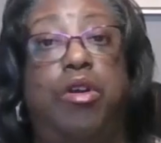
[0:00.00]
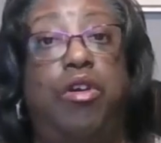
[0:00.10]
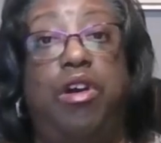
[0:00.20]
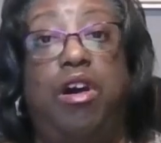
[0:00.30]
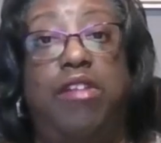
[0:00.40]

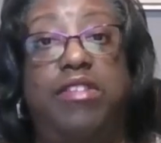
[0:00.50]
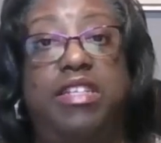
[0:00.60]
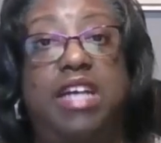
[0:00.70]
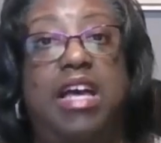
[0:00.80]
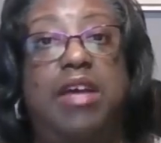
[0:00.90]
or all
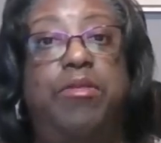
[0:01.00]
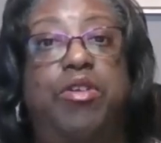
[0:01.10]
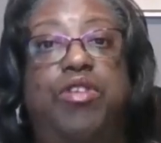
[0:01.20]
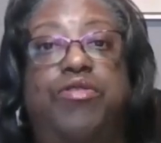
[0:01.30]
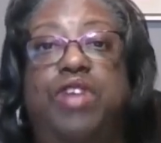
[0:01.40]
the time,
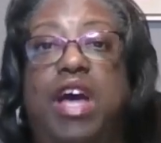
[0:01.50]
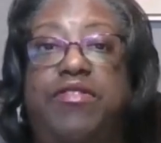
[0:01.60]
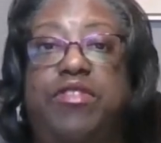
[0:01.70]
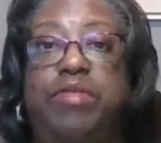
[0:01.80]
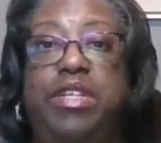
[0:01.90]
or if you
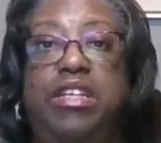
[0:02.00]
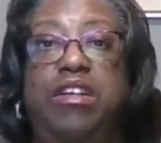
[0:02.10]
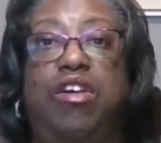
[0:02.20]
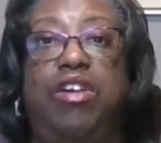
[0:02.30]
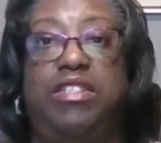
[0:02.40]
have to
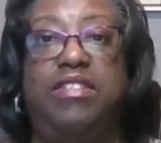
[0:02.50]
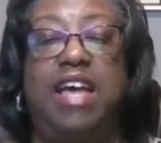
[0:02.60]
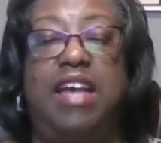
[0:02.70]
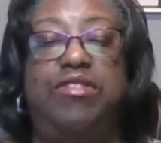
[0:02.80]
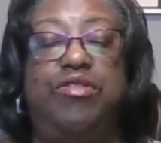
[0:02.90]
be on
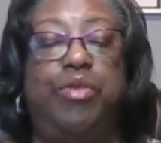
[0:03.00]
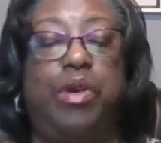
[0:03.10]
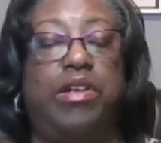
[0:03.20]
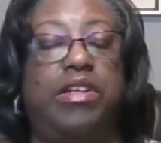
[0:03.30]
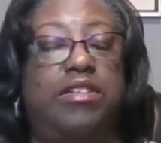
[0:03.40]
site to
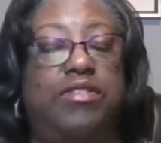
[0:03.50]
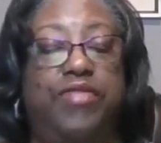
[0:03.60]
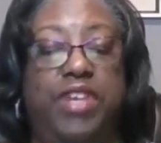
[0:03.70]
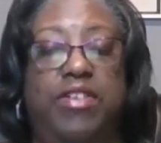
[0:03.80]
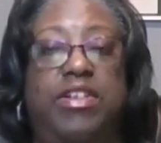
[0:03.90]
work. It's
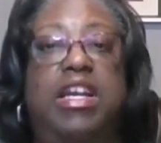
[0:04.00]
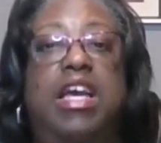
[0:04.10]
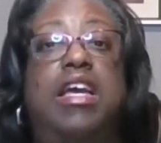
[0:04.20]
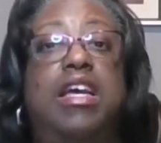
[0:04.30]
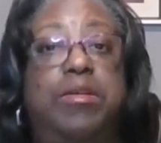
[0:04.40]
very
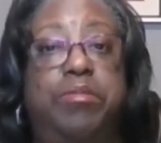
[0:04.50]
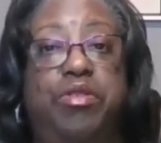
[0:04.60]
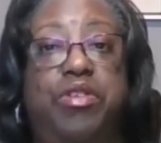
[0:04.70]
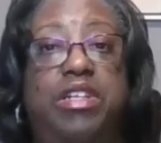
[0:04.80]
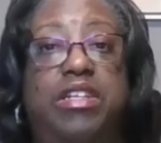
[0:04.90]

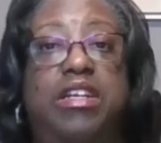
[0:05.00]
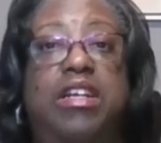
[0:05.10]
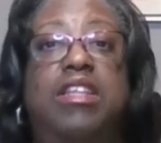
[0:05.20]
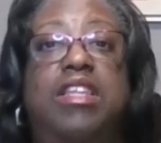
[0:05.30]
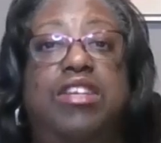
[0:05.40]
important
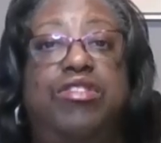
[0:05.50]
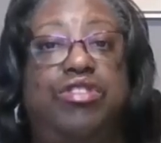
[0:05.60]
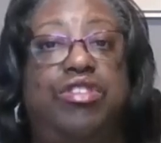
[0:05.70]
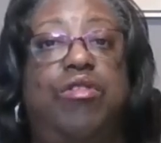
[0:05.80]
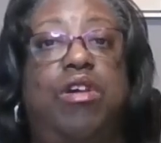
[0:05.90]
that you
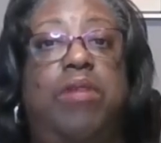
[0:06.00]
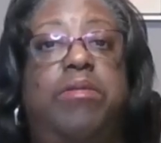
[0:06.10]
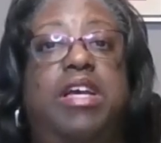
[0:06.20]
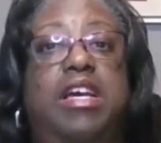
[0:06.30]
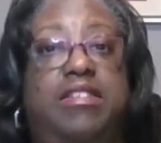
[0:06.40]
show
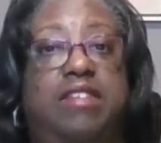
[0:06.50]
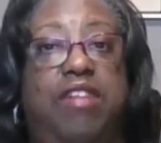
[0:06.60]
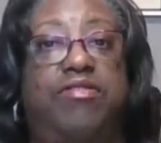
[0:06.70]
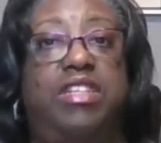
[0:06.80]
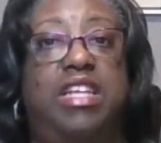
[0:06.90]
up as
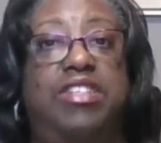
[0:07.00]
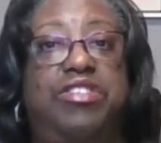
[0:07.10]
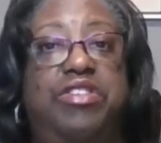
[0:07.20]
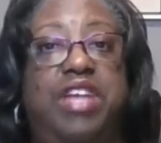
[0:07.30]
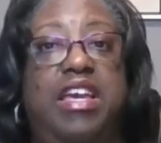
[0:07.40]
often
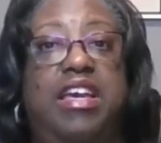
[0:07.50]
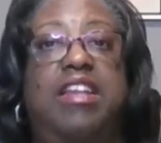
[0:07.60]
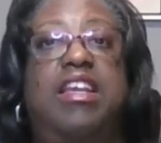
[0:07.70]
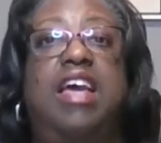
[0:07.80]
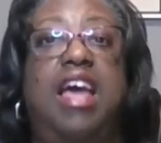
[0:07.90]
as you
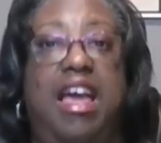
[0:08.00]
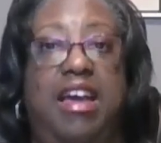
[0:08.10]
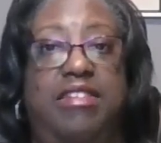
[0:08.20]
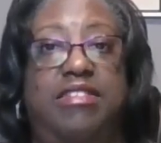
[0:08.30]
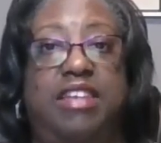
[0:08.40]
can
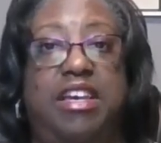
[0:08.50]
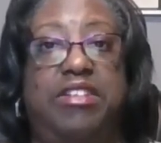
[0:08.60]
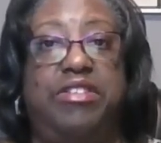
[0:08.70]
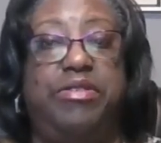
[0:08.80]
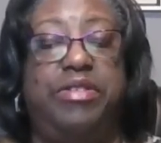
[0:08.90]
as
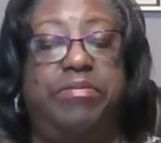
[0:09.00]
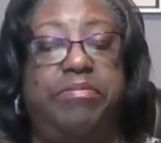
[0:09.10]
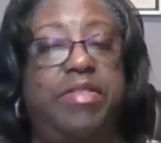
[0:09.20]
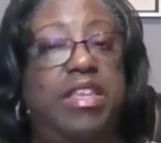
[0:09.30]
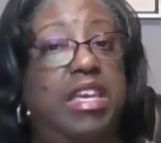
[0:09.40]

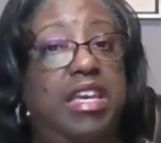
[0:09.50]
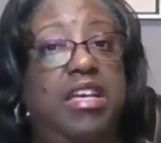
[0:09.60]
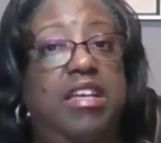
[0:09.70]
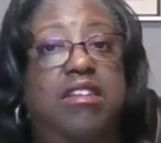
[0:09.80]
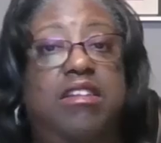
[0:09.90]
scheduled.
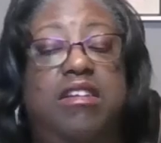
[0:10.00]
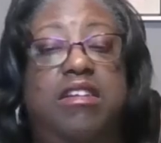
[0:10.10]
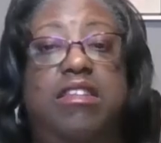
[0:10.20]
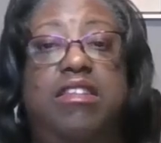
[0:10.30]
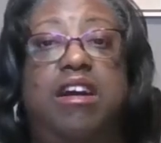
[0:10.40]

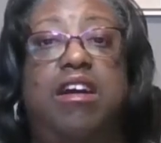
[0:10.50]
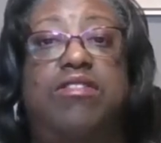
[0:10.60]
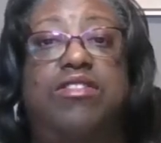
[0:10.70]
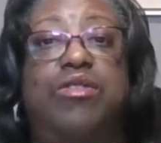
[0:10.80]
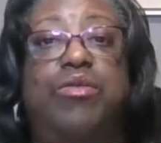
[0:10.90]
And there are
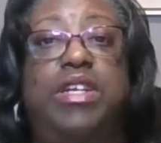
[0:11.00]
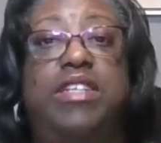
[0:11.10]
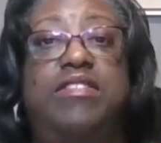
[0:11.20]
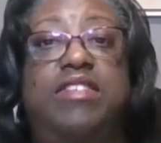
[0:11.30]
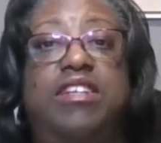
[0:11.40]
also
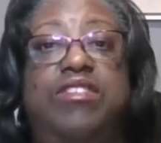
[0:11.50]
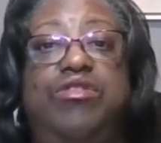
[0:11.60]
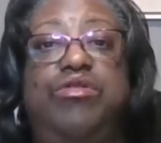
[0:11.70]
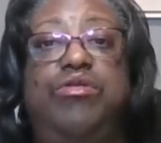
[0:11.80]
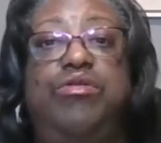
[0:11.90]
ways that
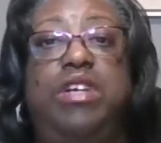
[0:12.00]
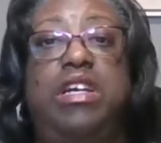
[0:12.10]
you